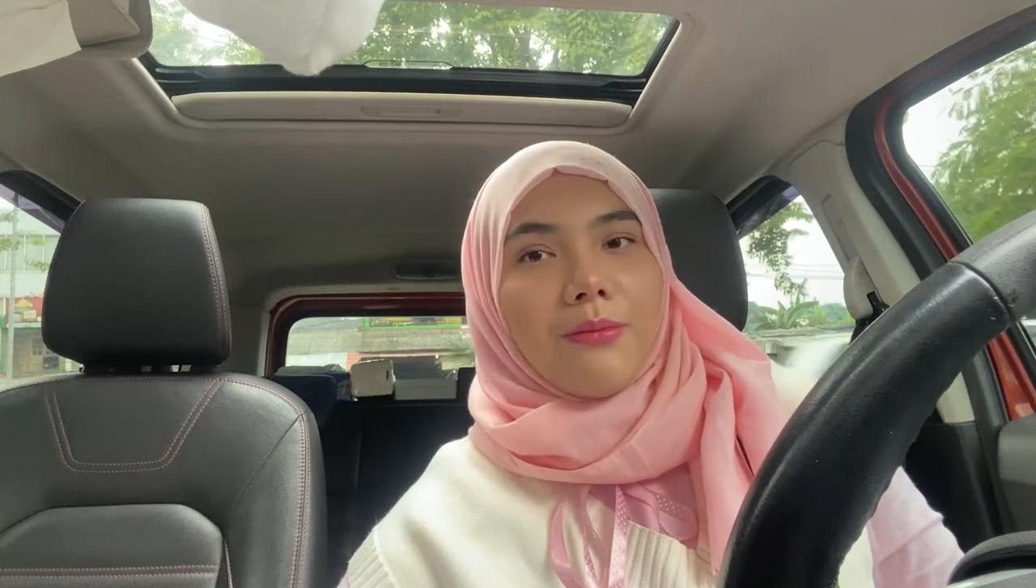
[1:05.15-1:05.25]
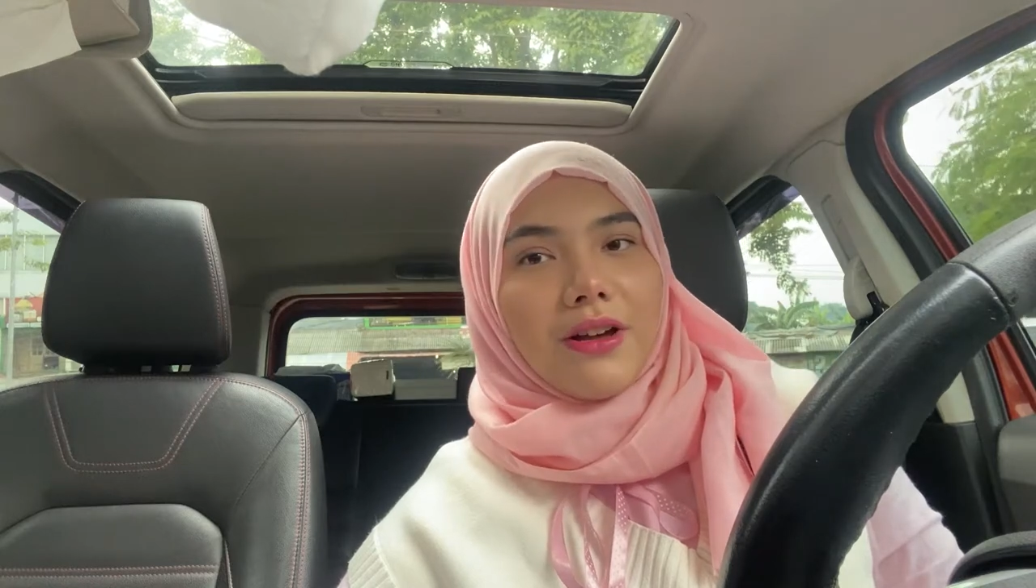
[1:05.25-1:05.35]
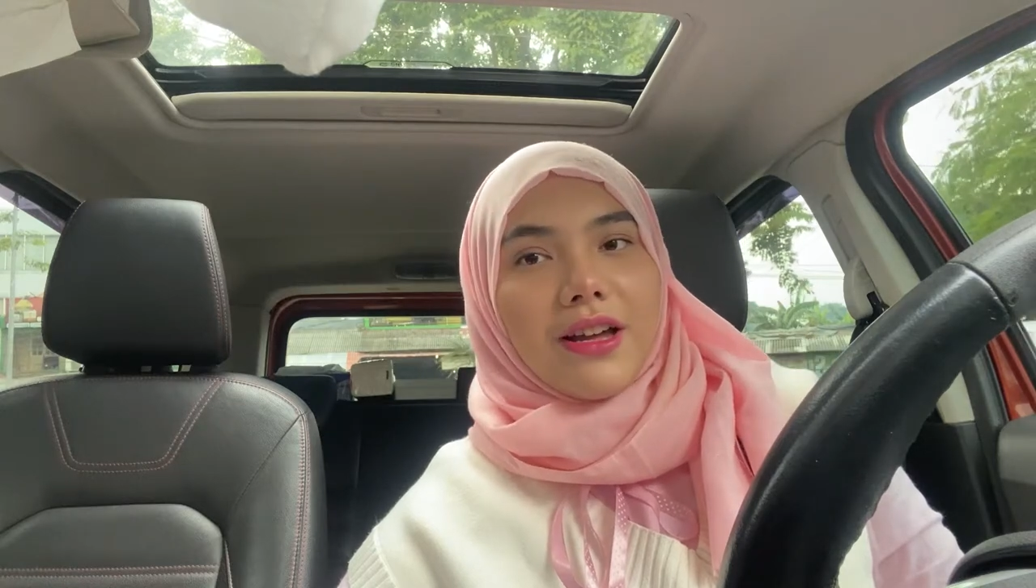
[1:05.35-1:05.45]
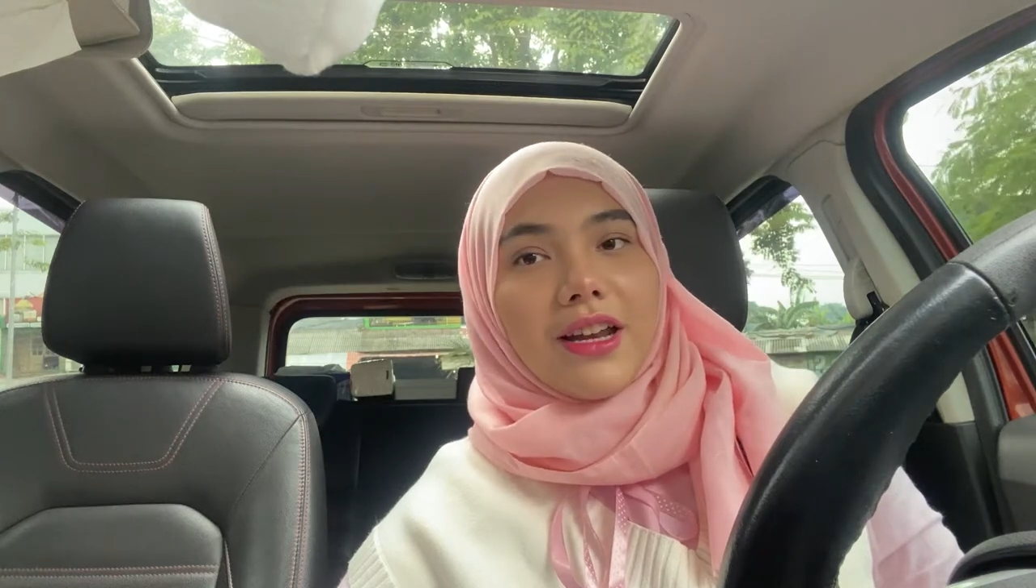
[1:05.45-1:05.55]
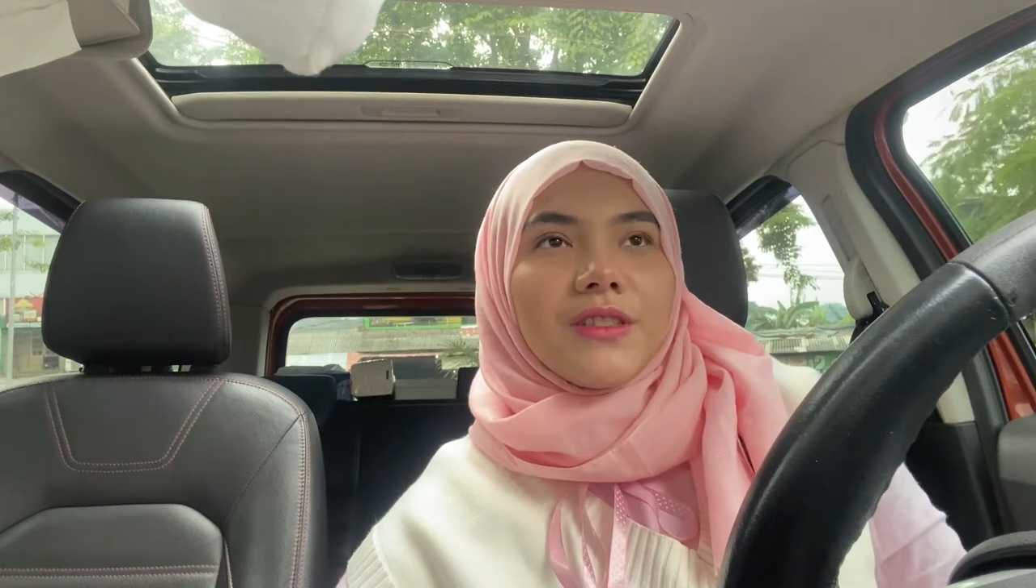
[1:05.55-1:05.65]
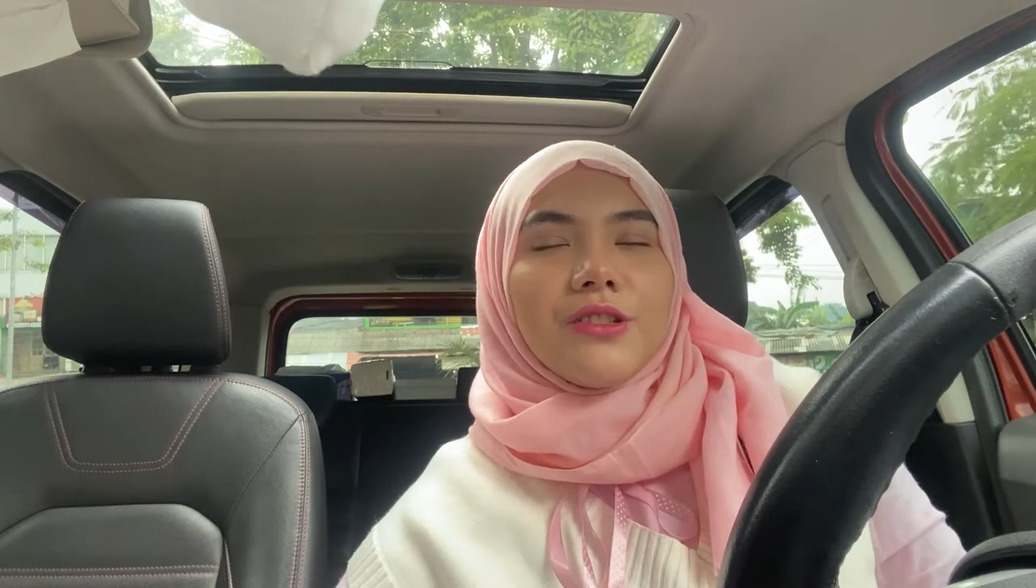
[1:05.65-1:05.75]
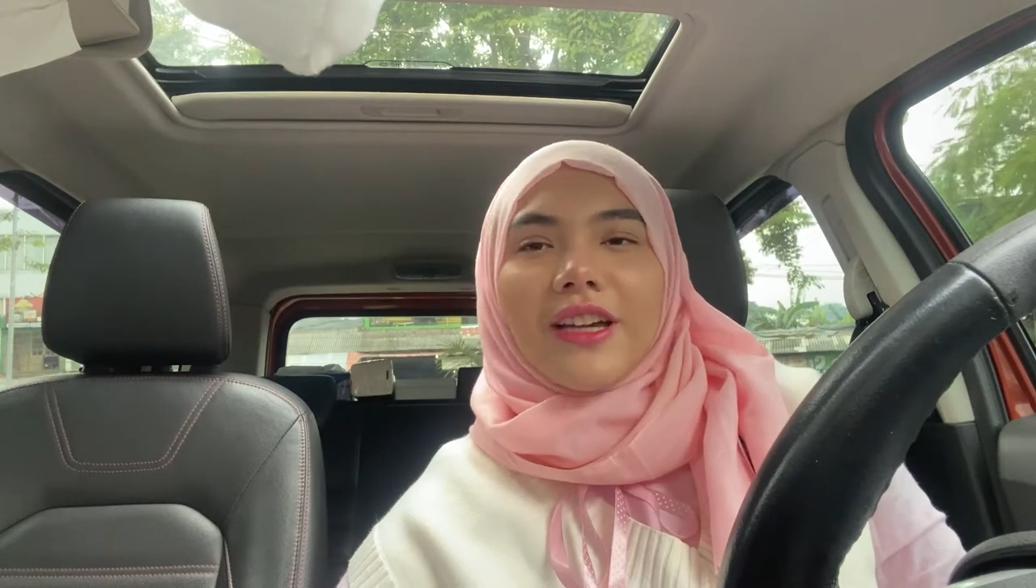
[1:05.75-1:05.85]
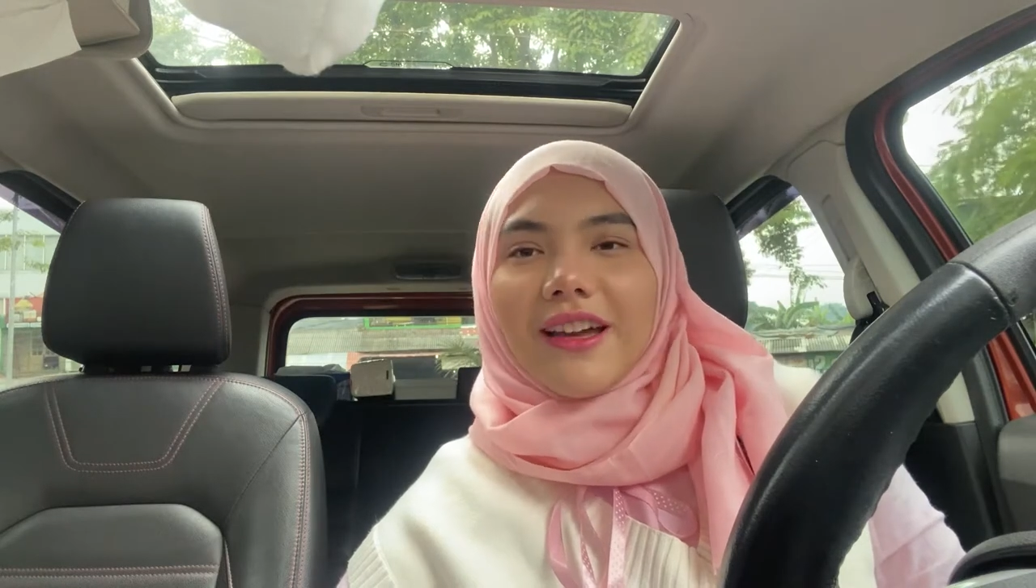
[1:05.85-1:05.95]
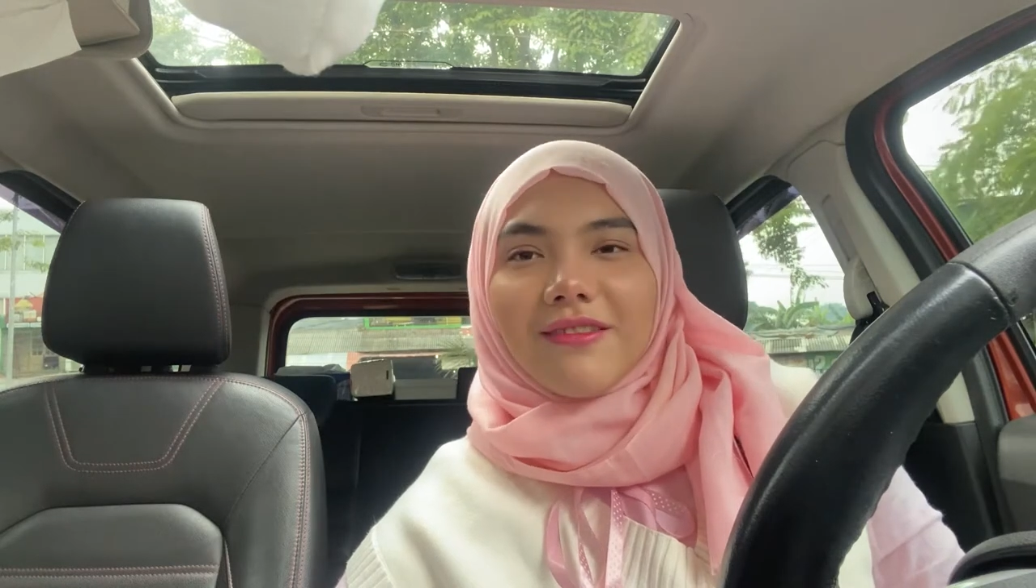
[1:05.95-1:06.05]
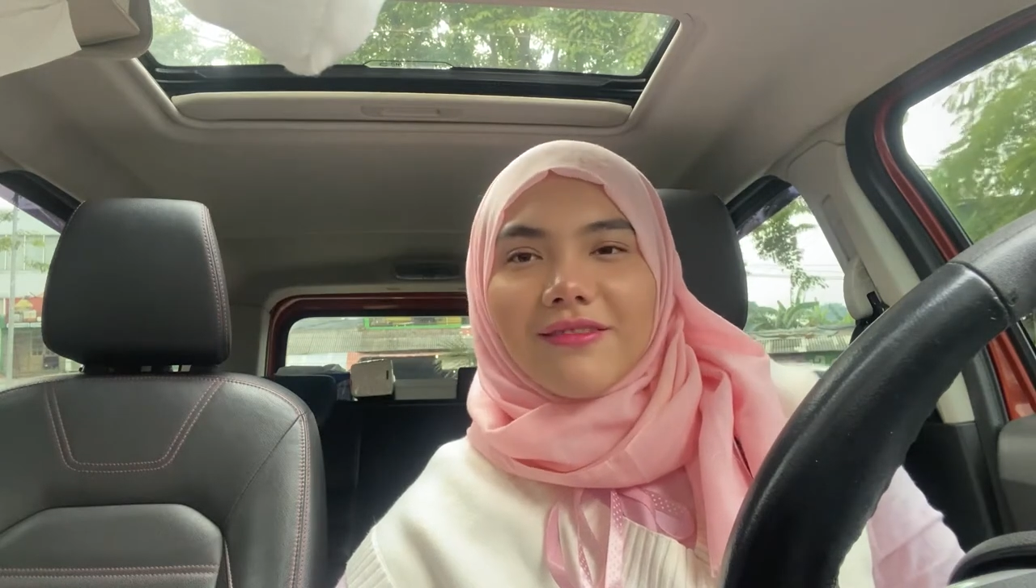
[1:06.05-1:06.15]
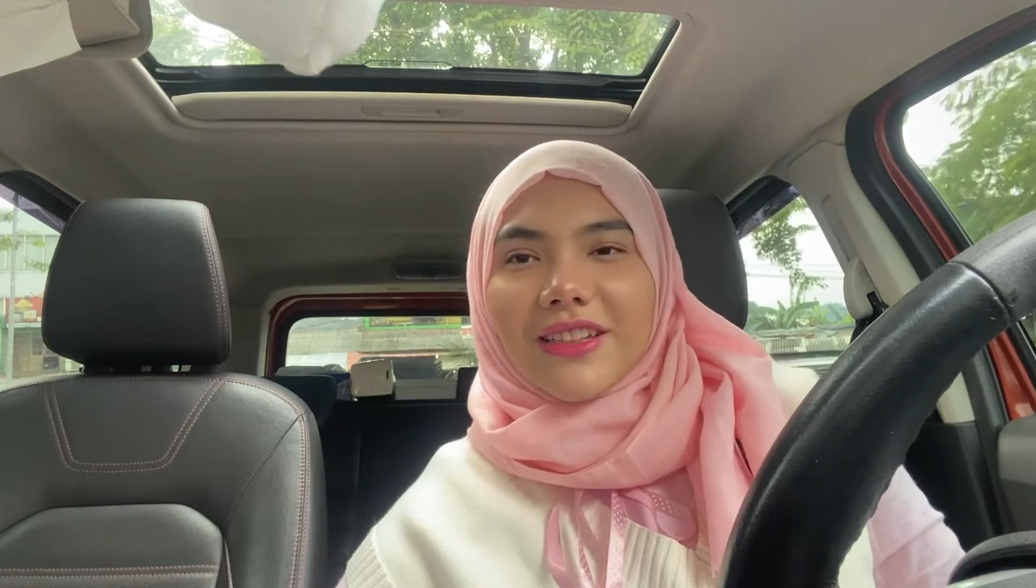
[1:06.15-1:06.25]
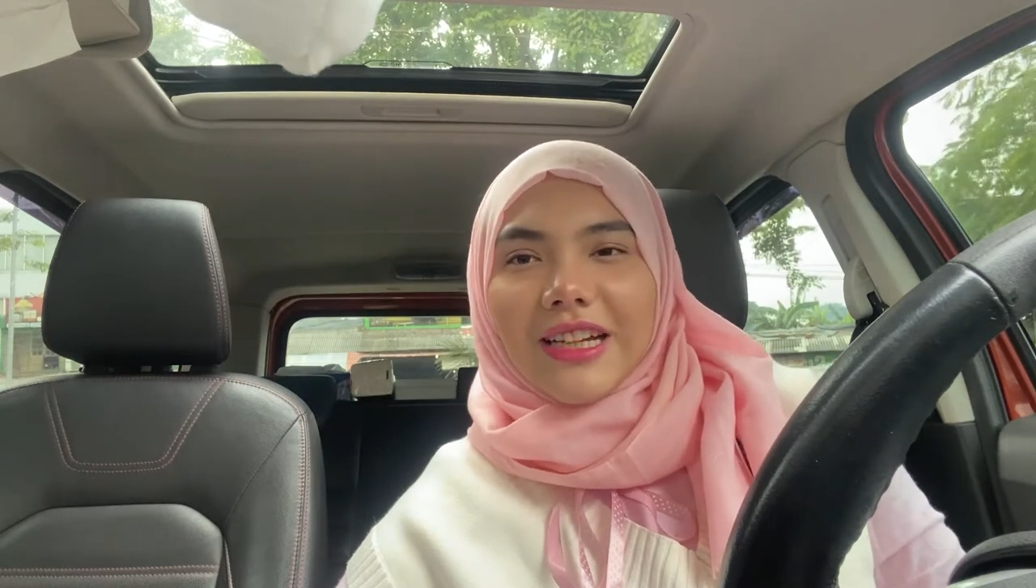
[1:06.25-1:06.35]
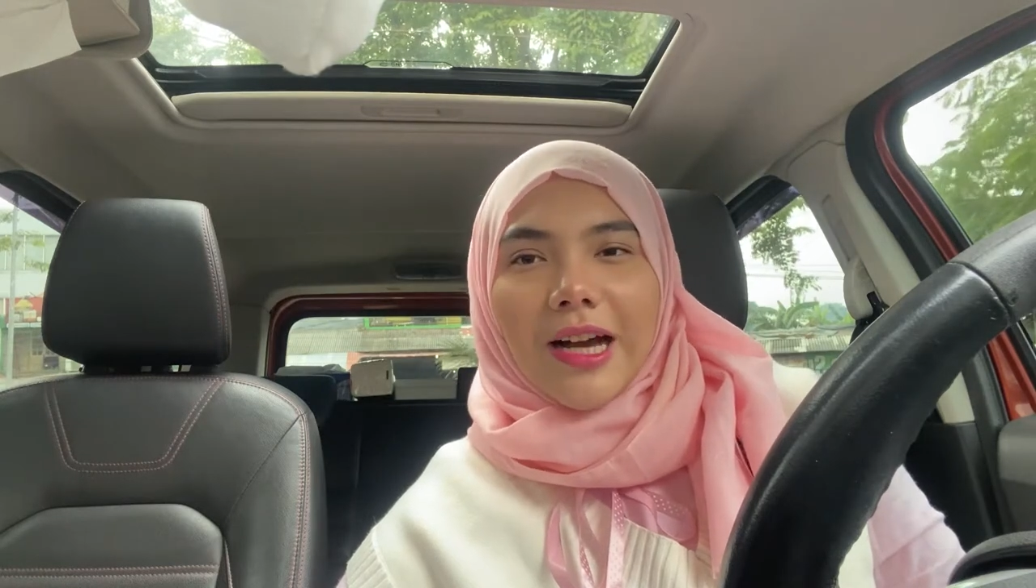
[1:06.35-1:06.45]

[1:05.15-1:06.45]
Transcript: but you can